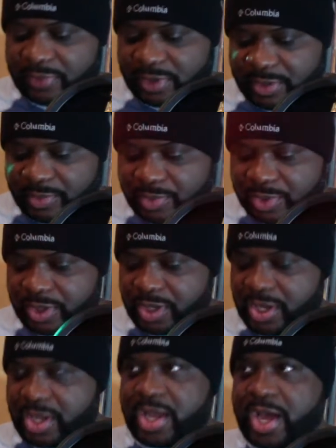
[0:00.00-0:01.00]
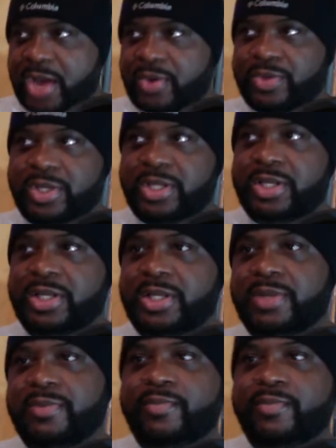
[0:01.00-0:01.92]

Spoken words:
But I don't need to